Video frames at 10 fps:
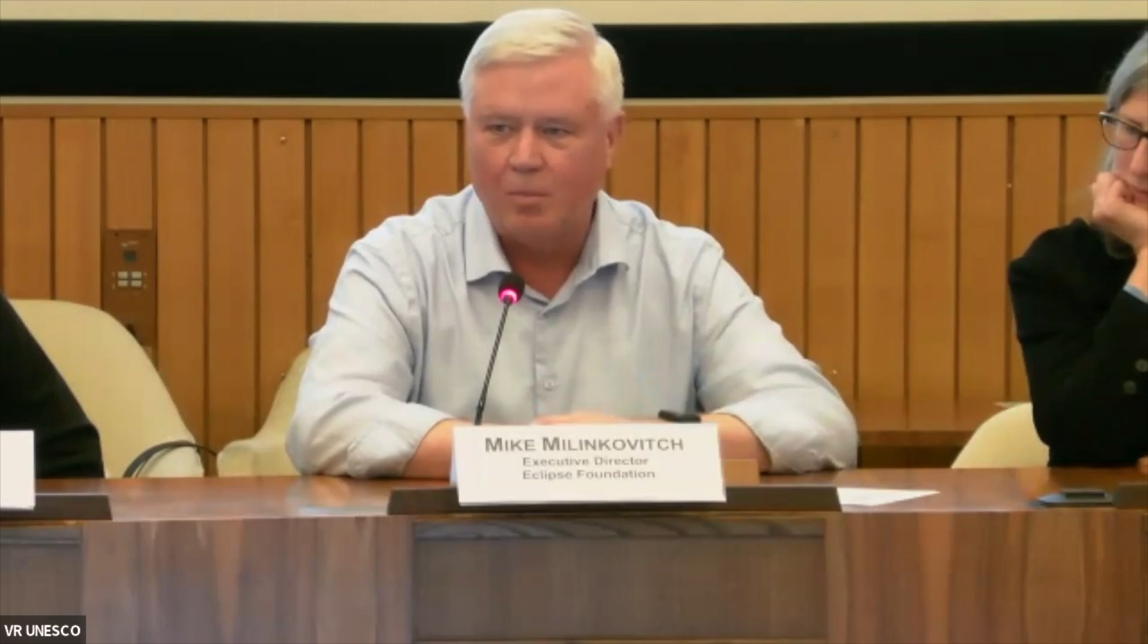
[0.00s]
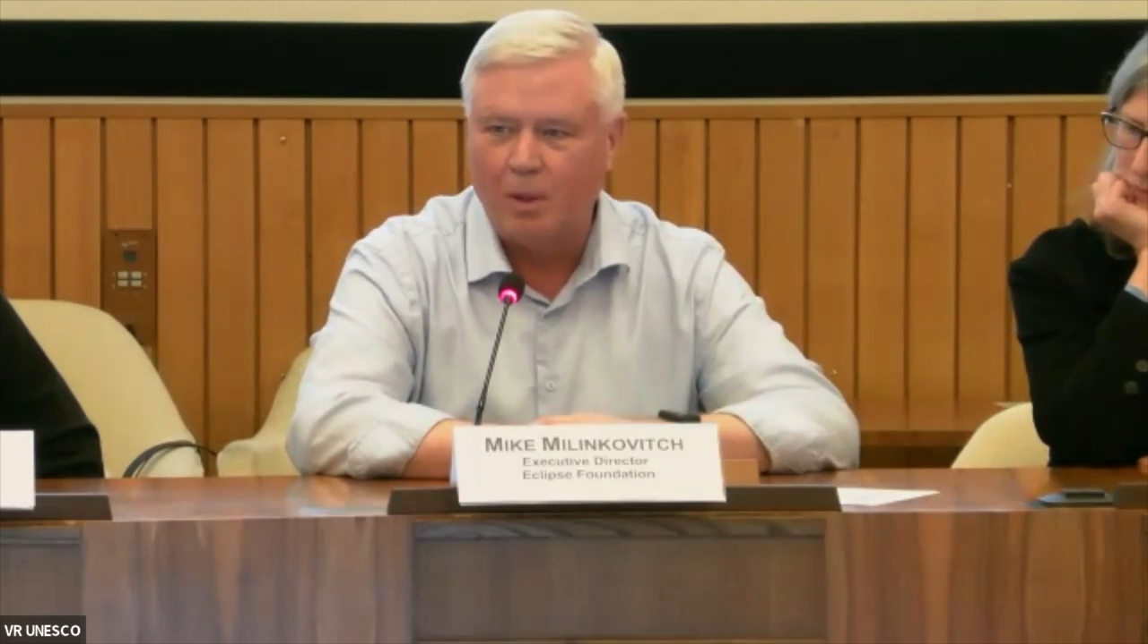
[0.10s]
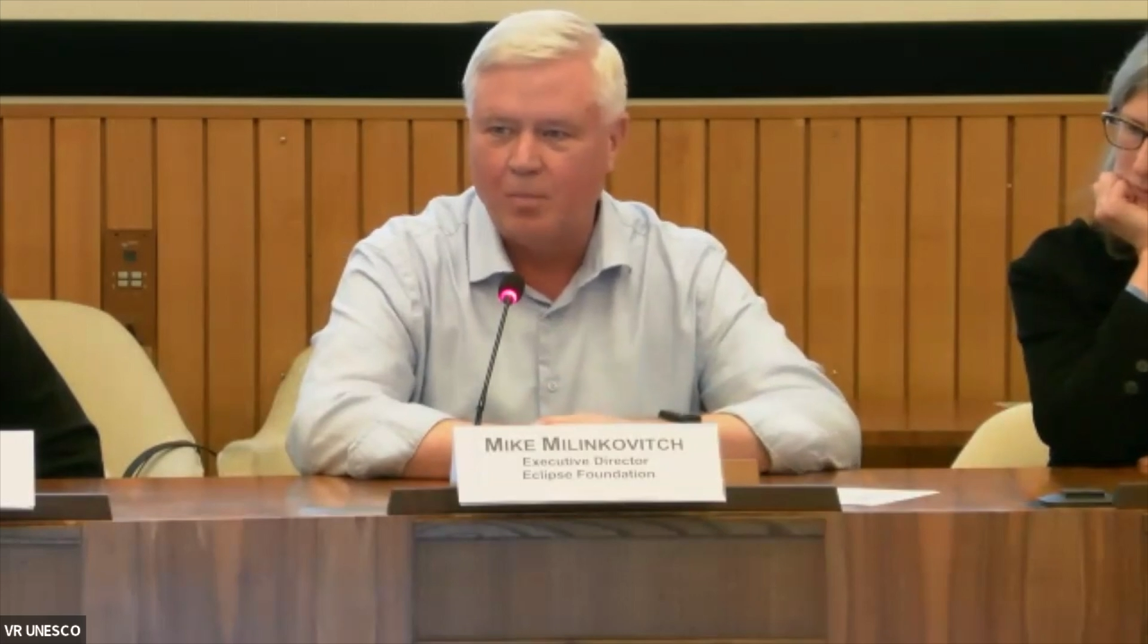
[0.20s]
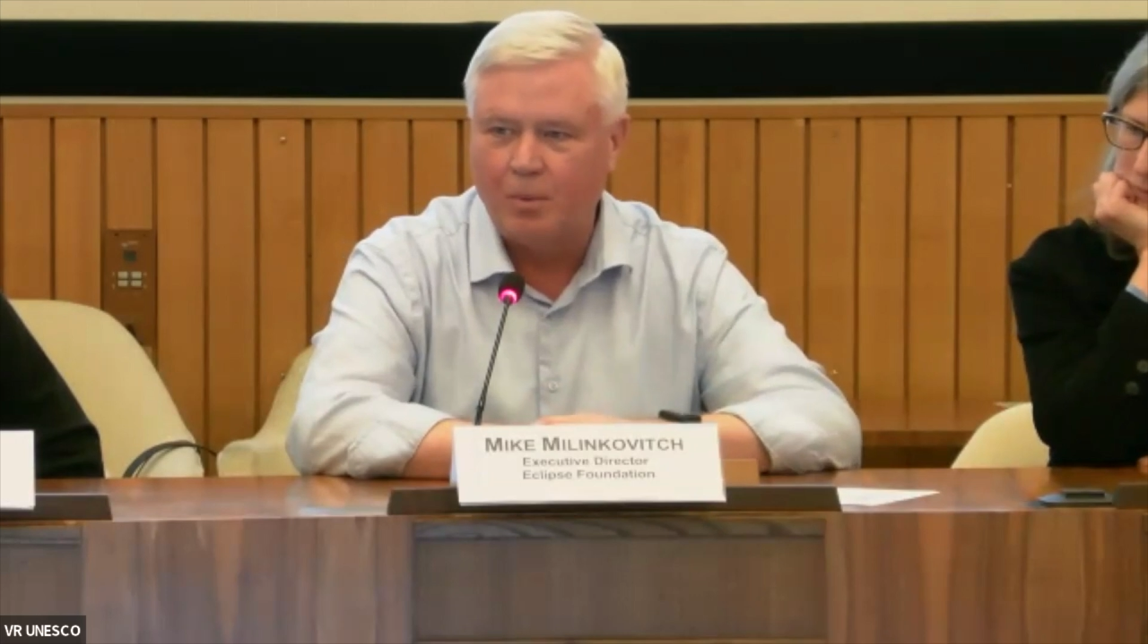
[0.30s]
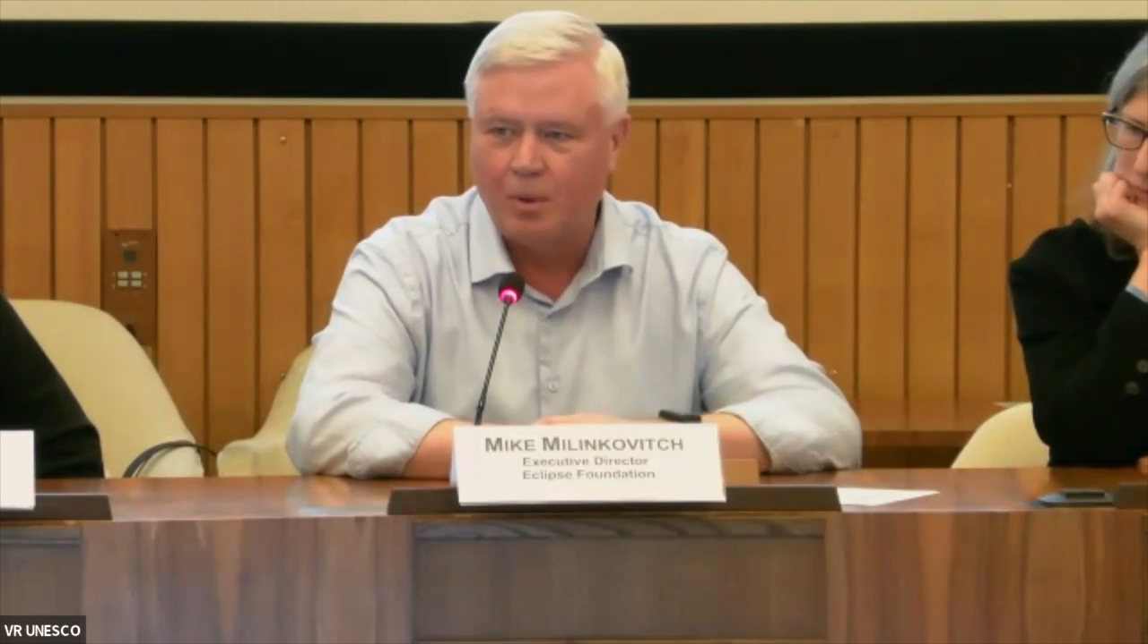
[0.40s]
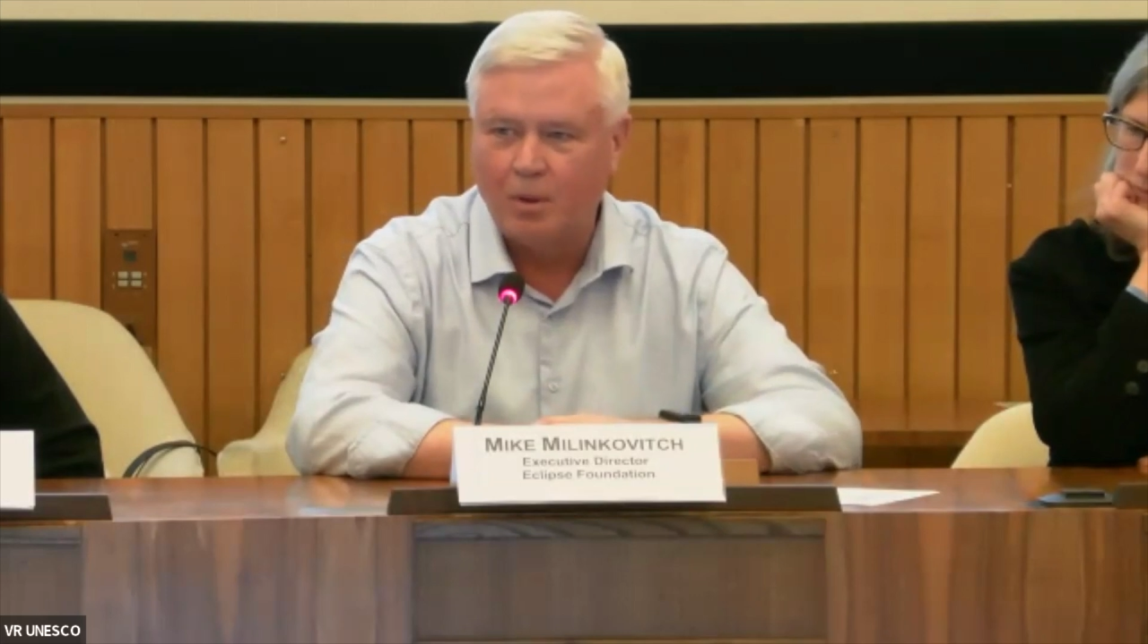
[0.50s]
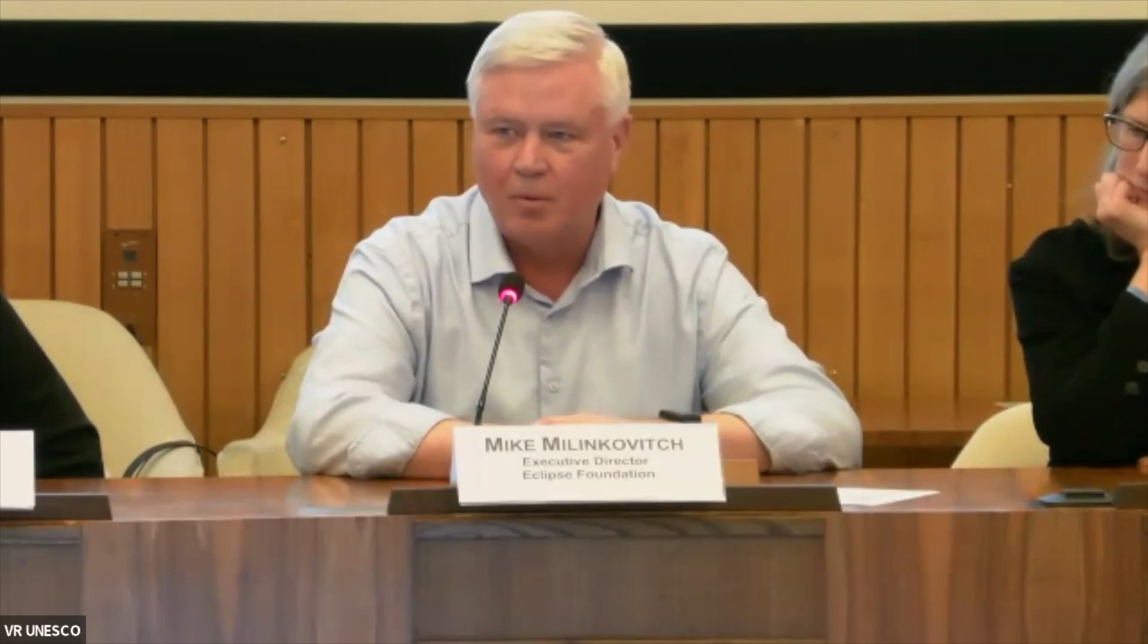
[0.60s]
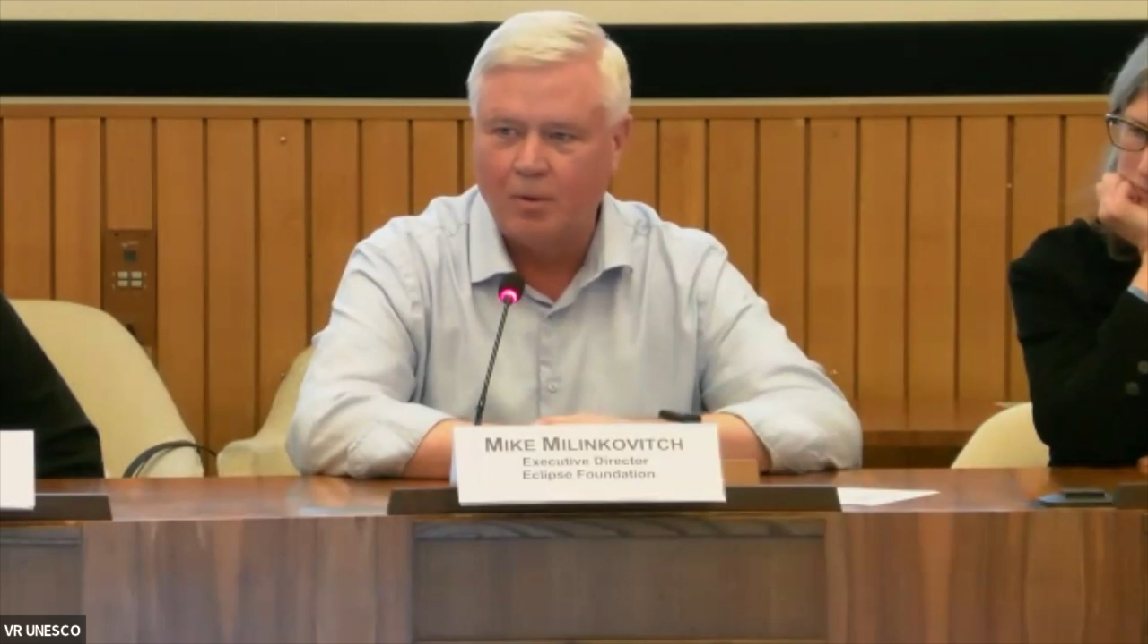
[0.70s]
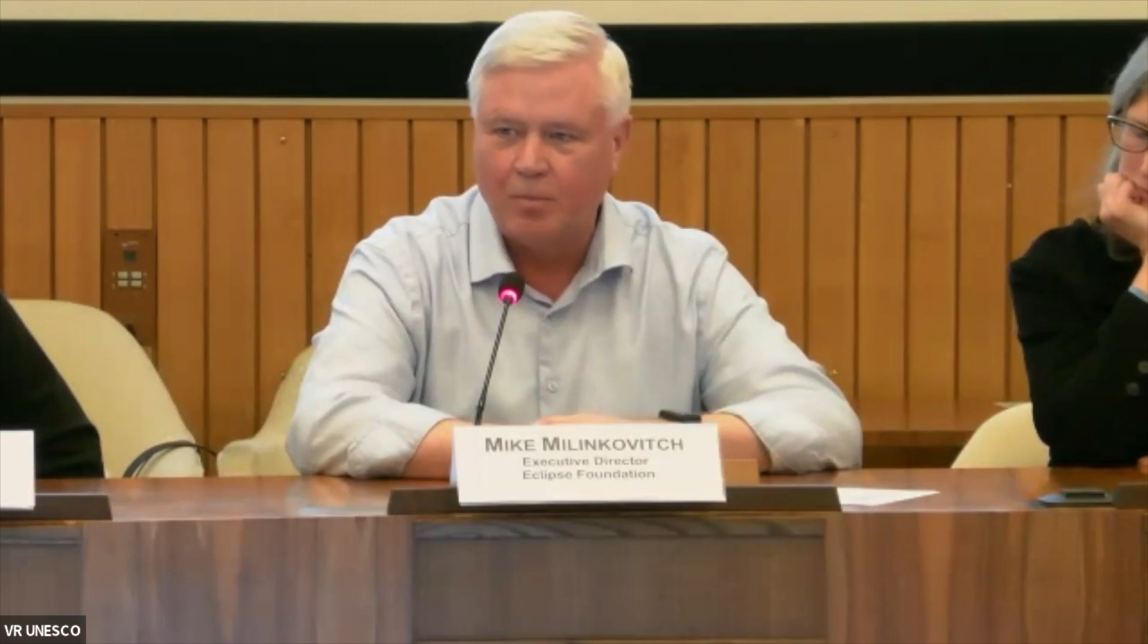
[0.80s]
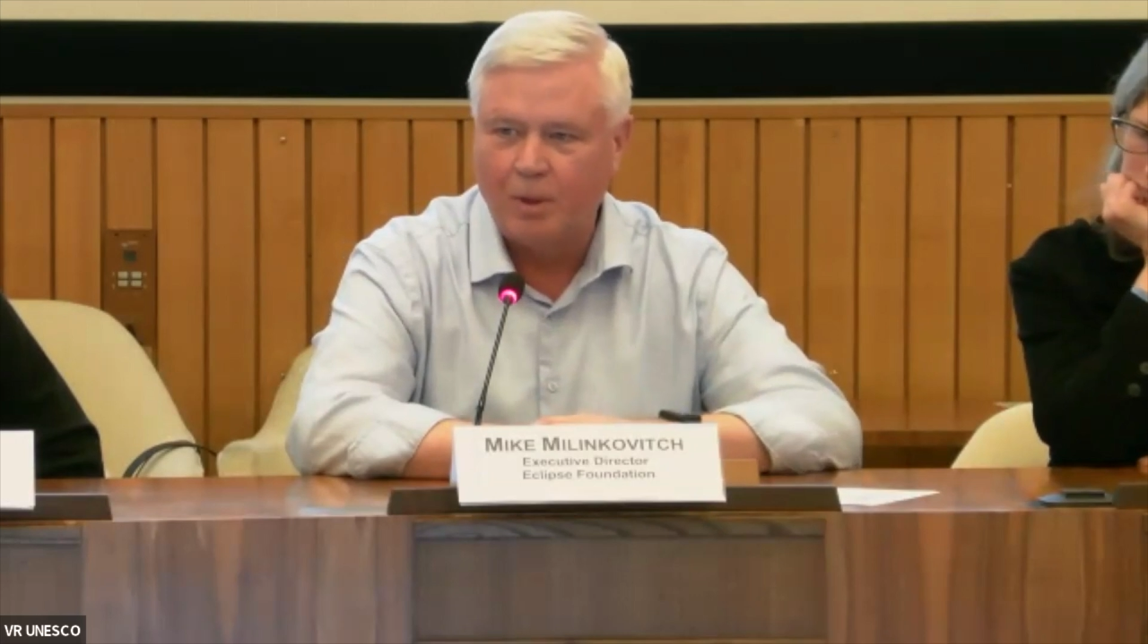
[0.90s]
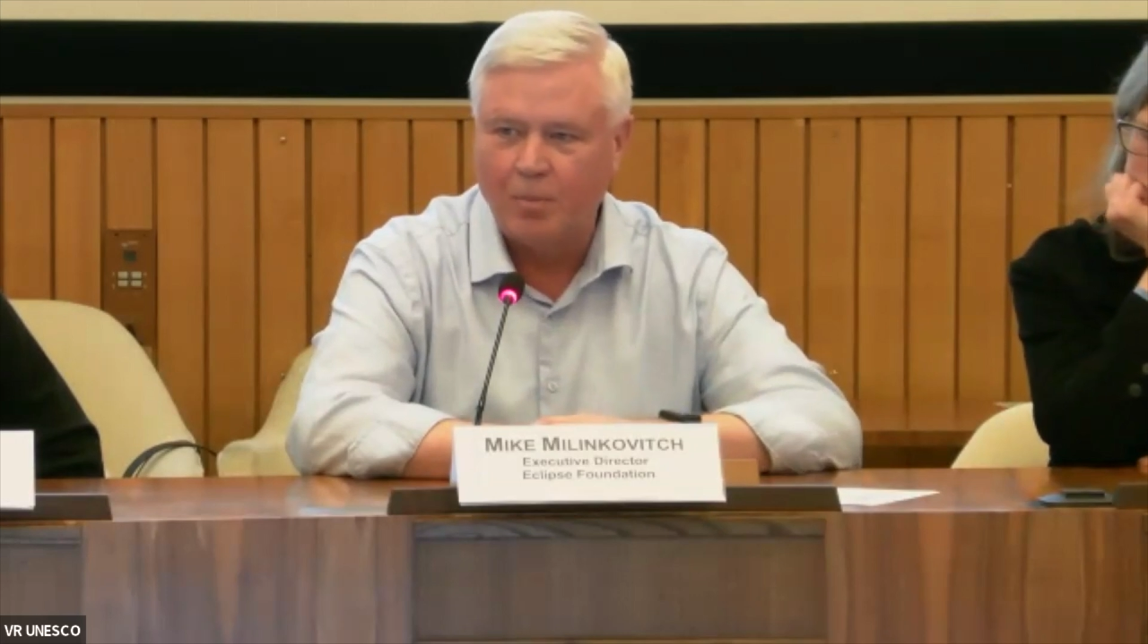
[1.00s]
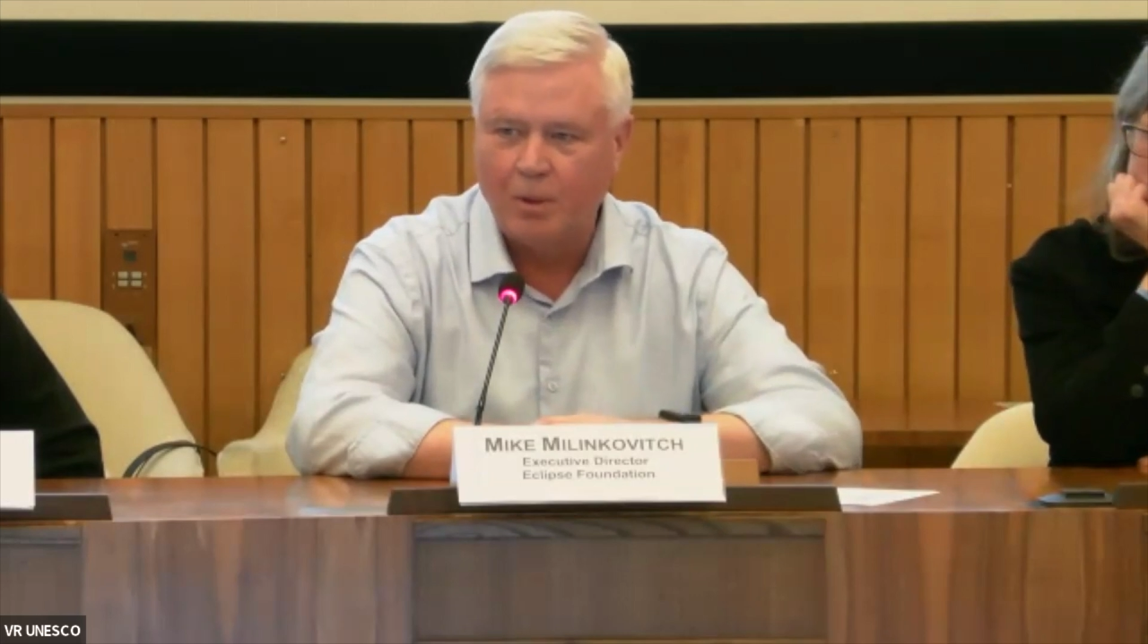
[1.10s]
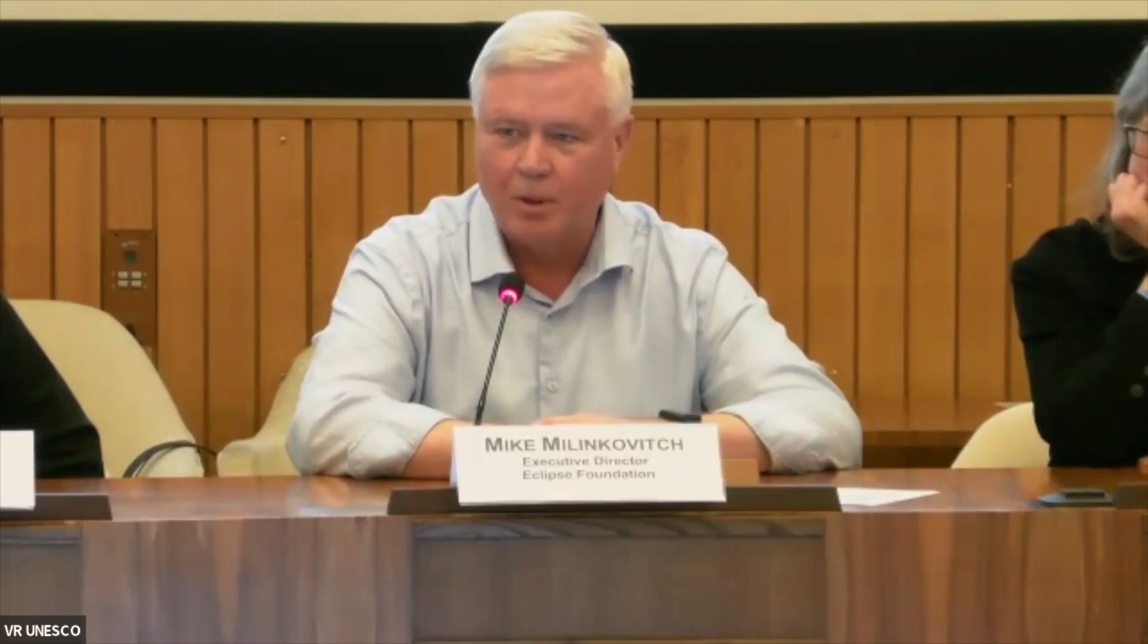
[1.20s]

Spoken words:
people in